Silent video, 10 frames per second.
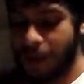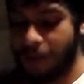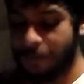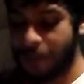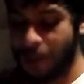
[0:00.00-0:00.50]

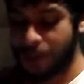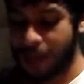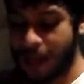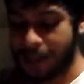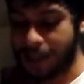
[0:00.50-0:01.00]
Therefore
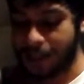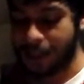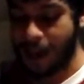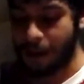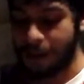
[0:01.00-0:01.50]
chastenest
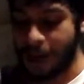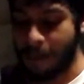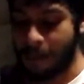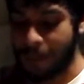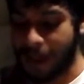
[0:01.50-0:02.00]
thou
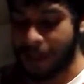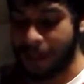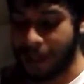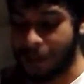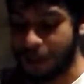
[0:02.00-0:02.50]
them by
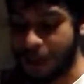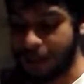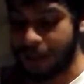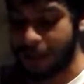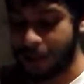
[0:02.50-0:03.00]
little
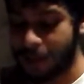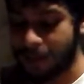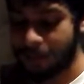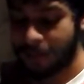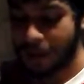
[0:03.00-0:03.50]
and little
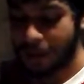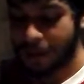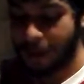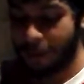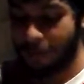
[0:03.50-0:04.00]

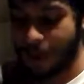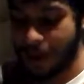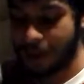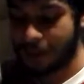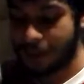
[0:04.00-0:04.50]
that
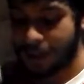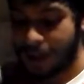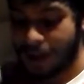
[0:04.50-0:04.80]
offend,